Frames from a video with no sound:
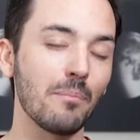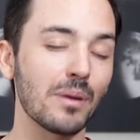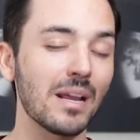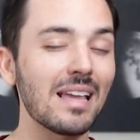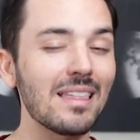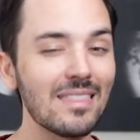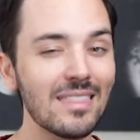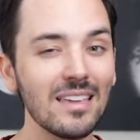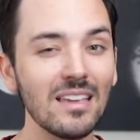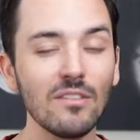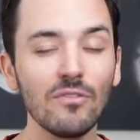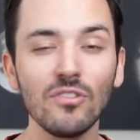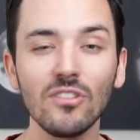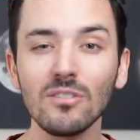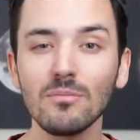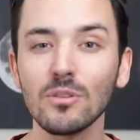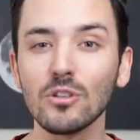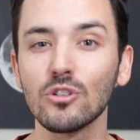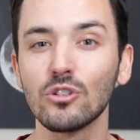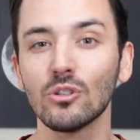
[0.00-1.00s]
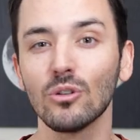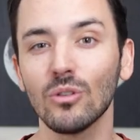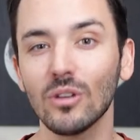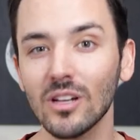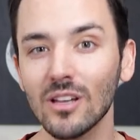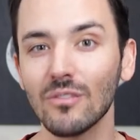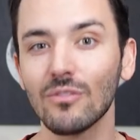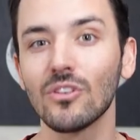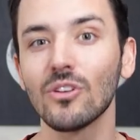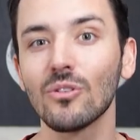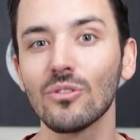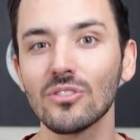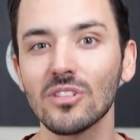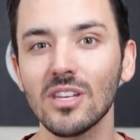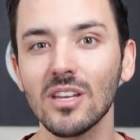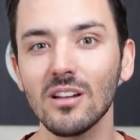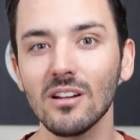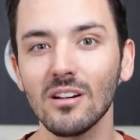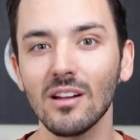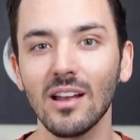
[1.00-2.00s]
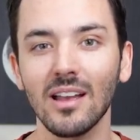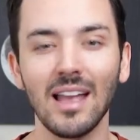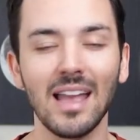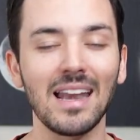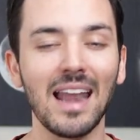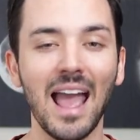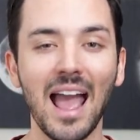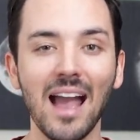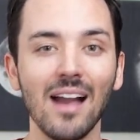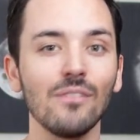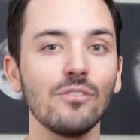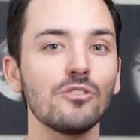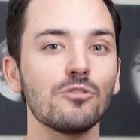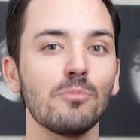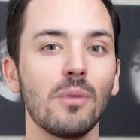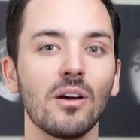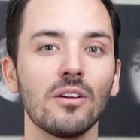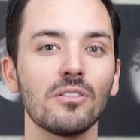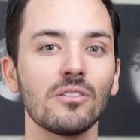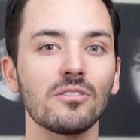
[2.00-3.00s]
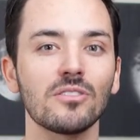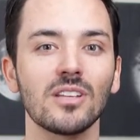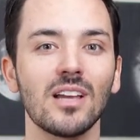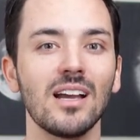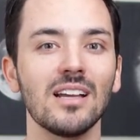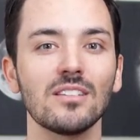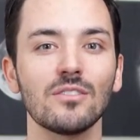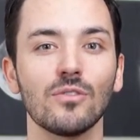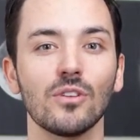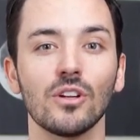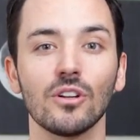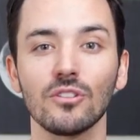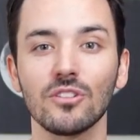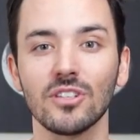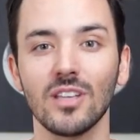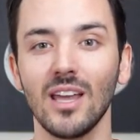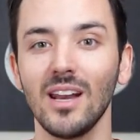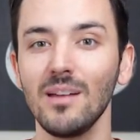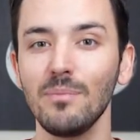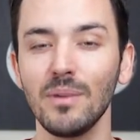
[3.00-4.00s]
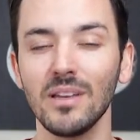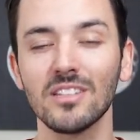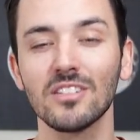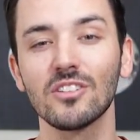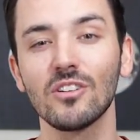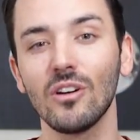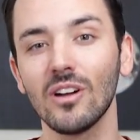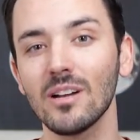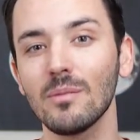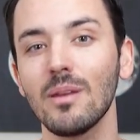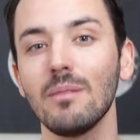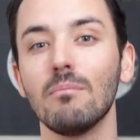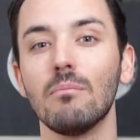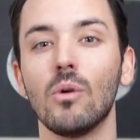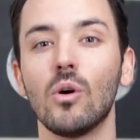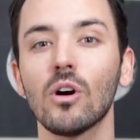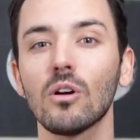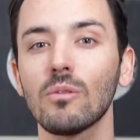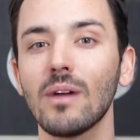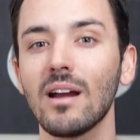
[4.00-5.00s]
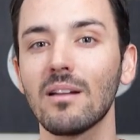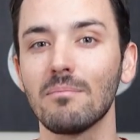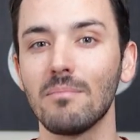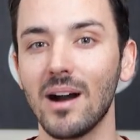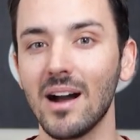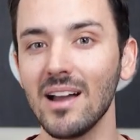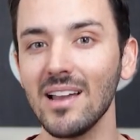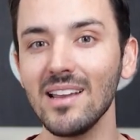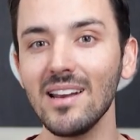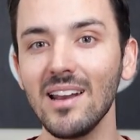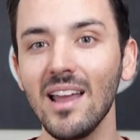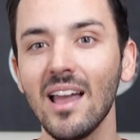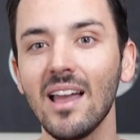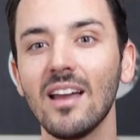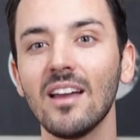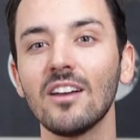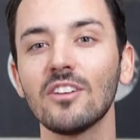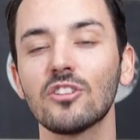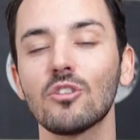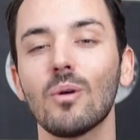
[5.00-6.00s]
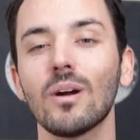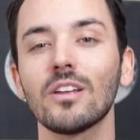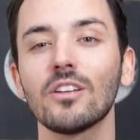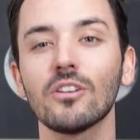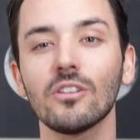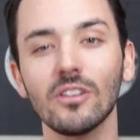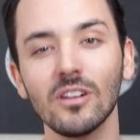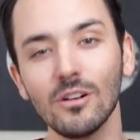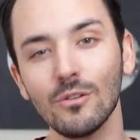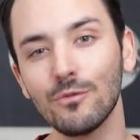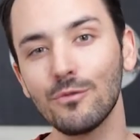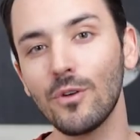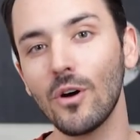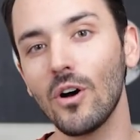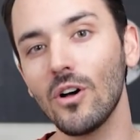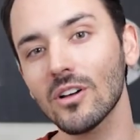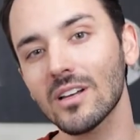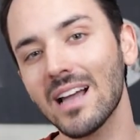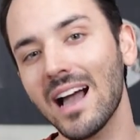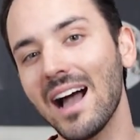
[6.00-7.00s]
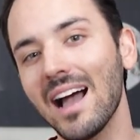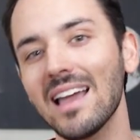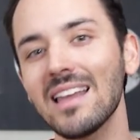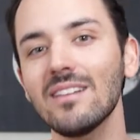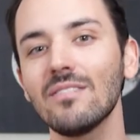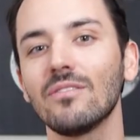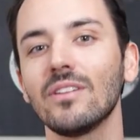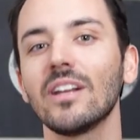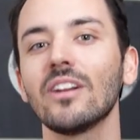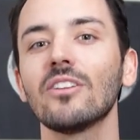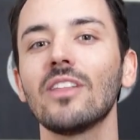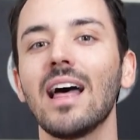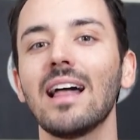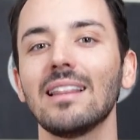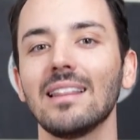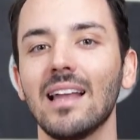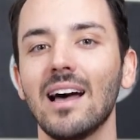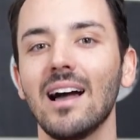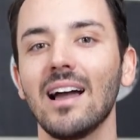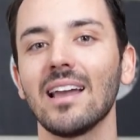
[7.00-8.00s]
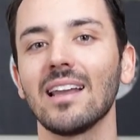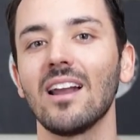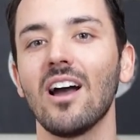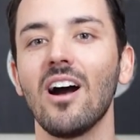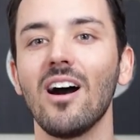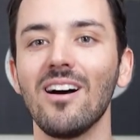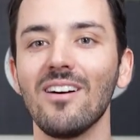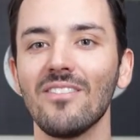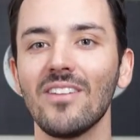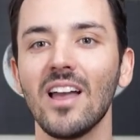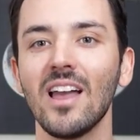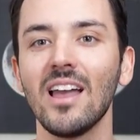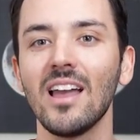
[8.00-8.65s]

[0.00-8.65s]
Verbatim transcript: But I think for the majority of viewers here, an average monitor size for your setup is going to be more around mine, to where you're gonna fall kind of near that line of